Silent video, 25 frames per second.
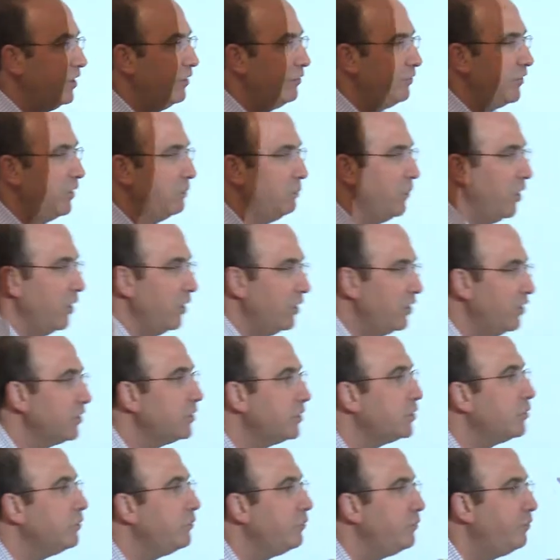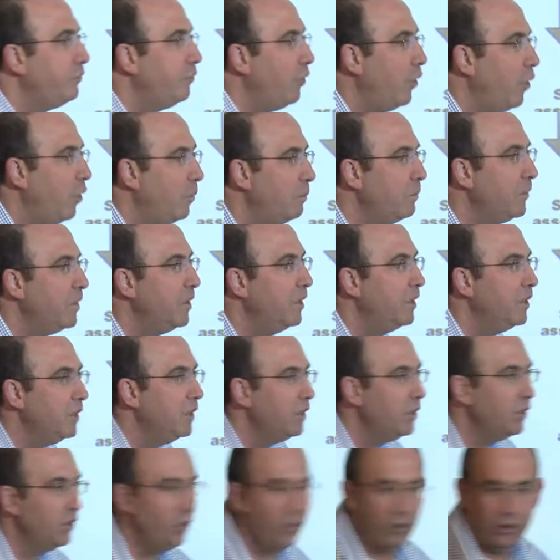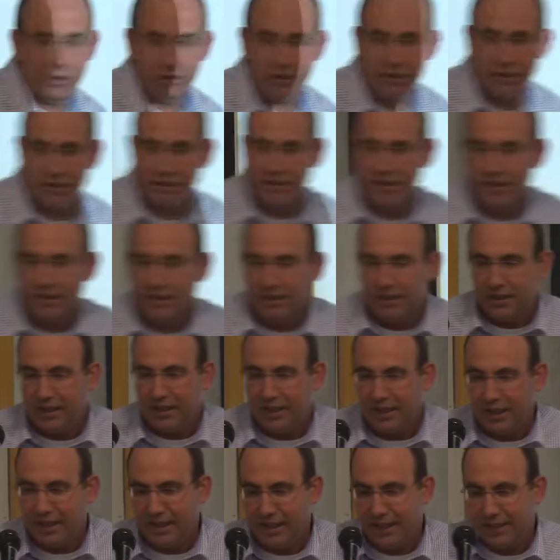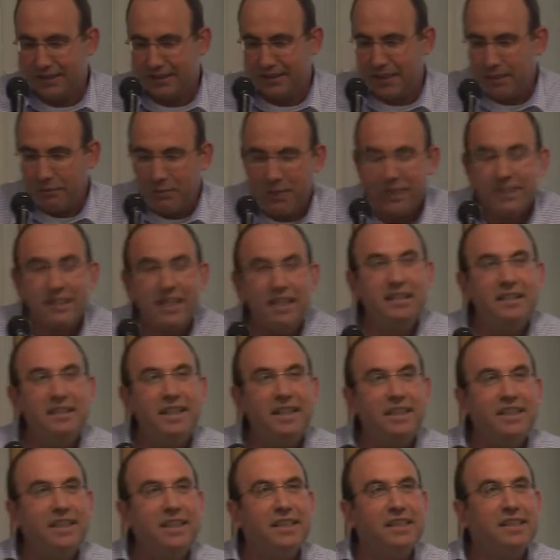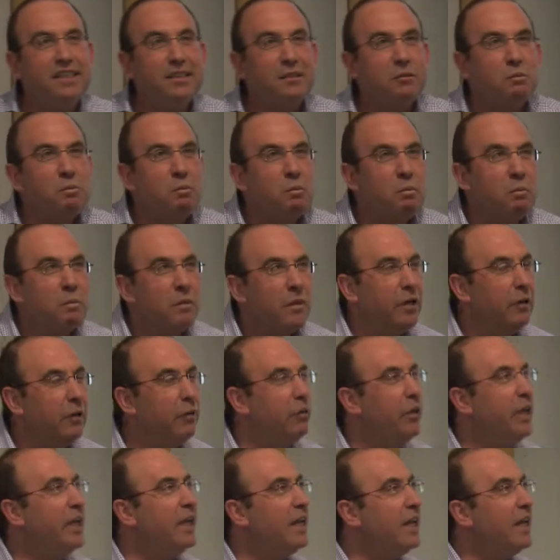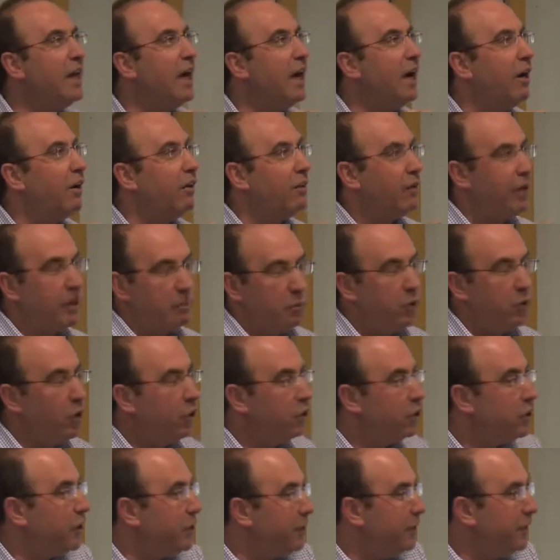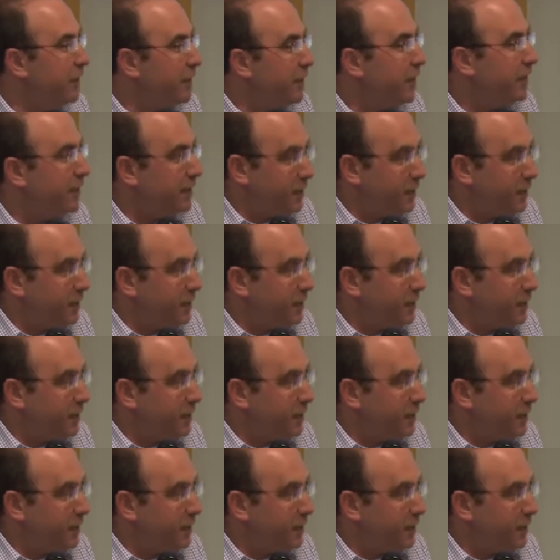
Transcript: of the molecules to form ordered assemblies, and this is really our approach. And this